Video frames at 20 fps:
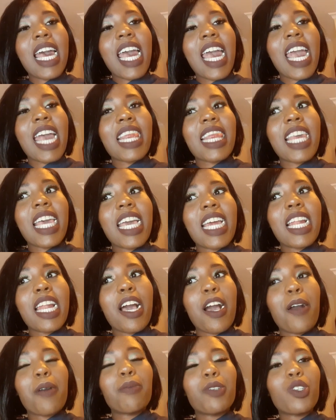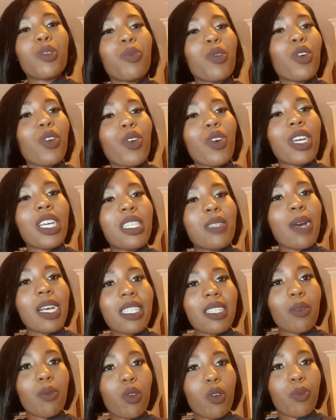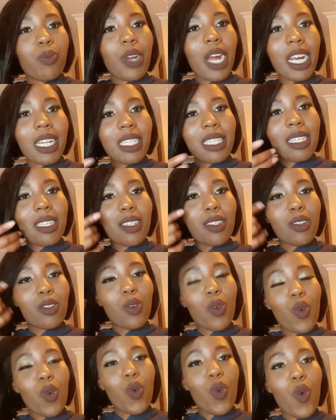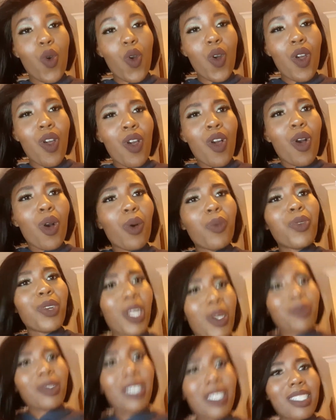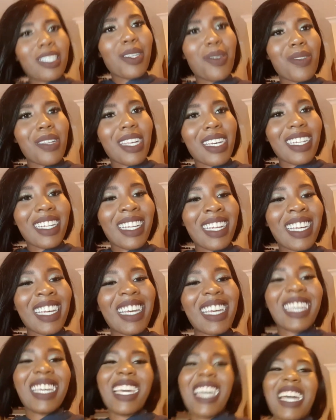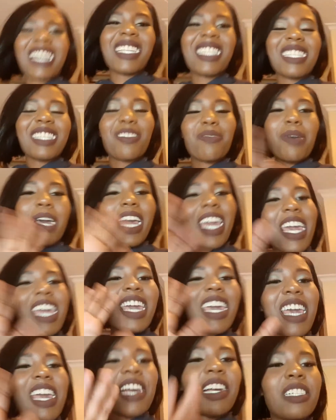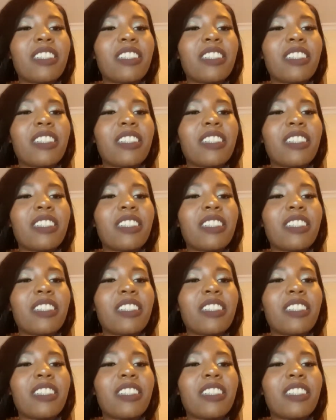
And then tomorrow is basketball practice, so hopefully we'll see you then. Yeah, so bye.